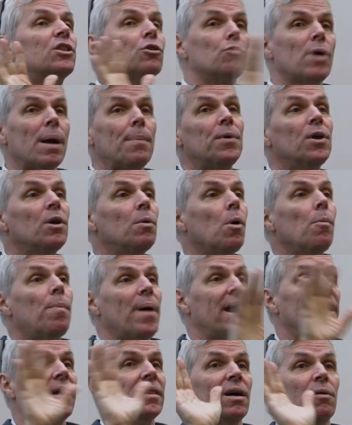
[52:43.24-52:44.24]
a reputable
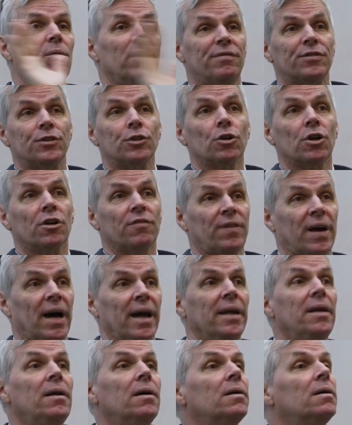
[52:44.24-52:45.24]
bank that we've
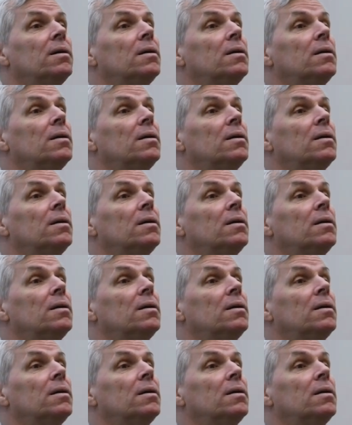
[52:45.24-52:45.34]
certified